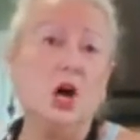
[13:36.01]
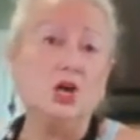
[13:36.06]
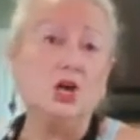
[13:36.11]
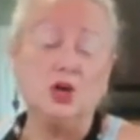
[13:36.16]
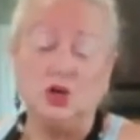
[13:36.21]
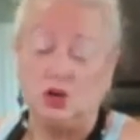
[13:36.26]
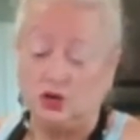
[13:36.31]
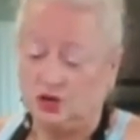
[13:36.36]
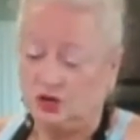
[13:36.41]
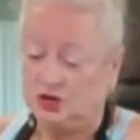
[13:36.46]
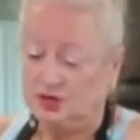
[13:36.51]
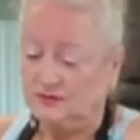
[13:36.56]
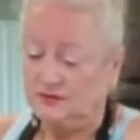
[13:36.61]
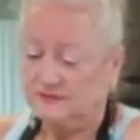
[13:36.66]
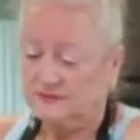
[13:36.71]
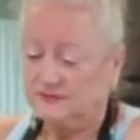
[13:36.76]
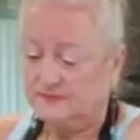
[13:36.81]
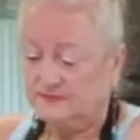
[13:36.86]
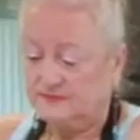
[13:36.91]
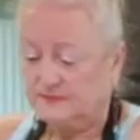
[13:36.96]
cook.
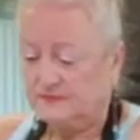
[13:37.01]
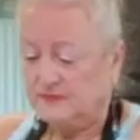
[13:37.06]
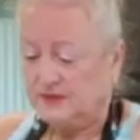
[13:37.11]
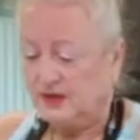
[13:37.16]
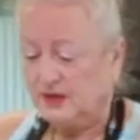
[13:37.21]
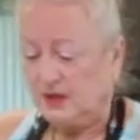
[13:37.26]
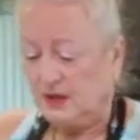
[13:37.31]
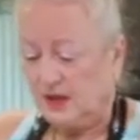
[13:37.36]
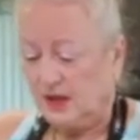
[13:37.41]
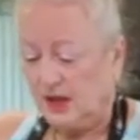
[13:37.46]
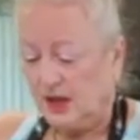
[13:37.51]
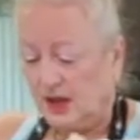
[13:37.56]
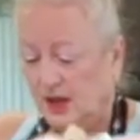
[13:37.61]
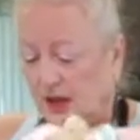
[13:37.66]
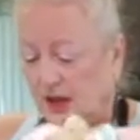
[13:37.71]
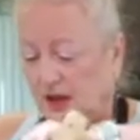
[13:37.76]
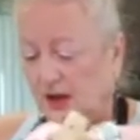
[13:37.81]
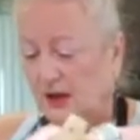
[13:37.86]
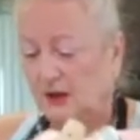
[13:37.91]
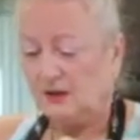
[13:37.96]

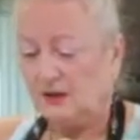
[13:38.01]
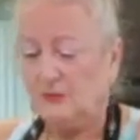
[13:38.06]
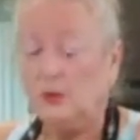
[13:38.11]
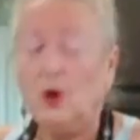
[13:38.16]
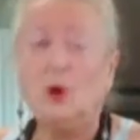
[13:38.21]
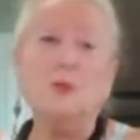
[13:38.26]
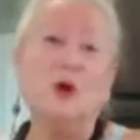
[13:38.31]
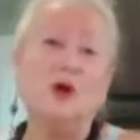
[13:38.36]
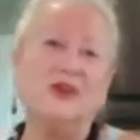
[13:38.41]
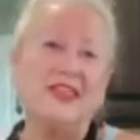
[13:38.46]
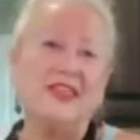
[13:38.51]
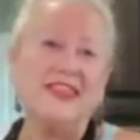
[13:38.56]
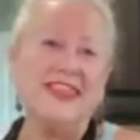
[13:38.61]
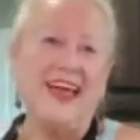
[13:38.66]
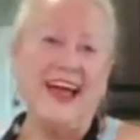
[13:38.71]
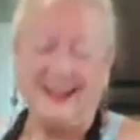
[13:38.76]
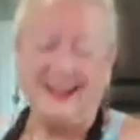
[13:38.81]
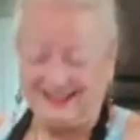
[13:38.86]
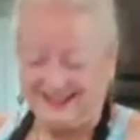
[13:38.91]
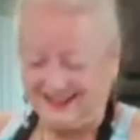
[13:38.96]
But more than
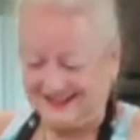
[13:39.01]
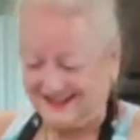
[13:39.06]
that.